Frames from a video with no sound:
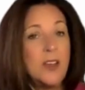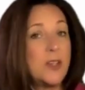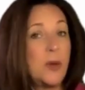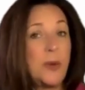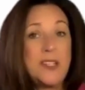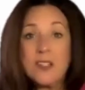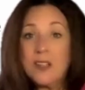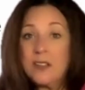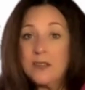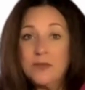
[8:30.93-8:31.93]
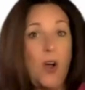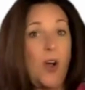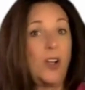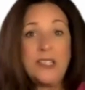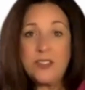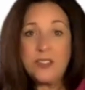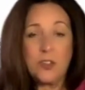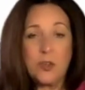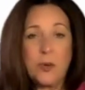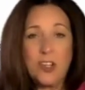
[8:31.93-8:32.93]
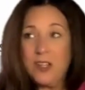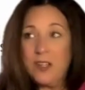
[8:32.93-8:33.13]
so it's a all-in situation.